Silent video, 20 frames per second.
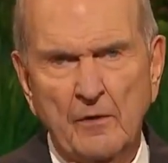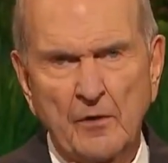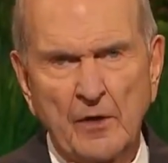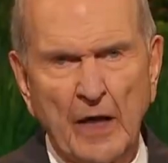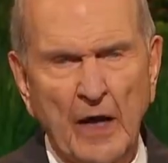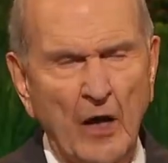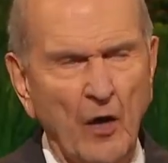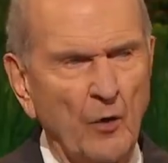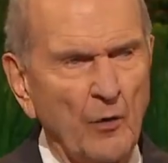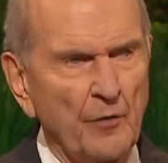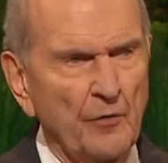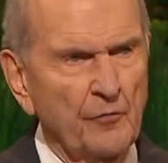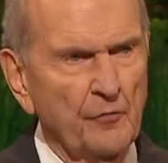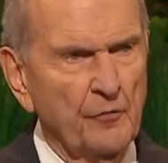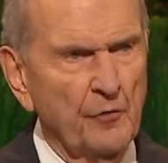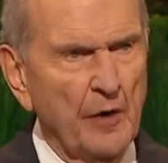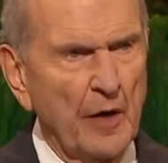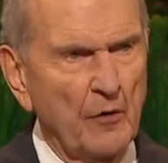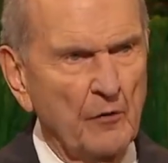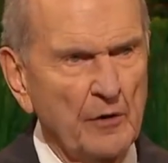now and
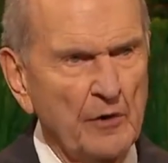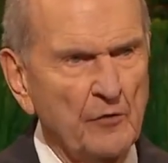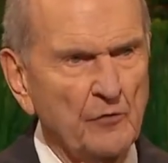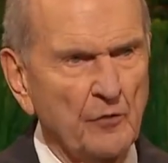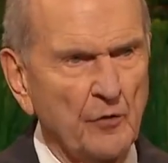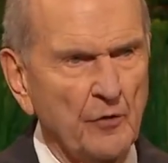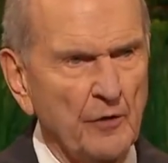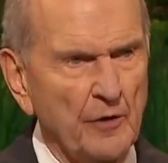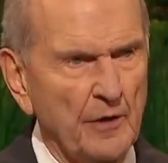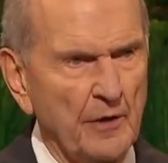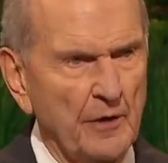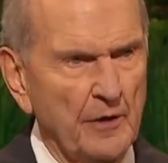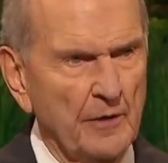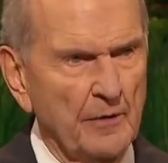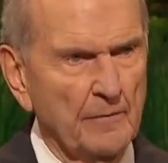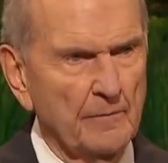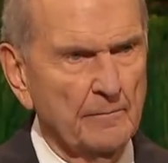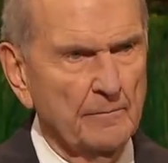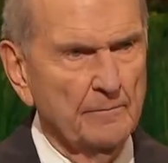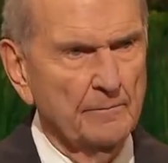throughout
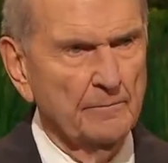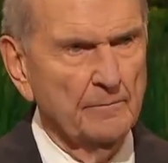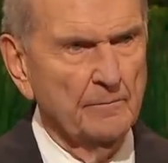eternity.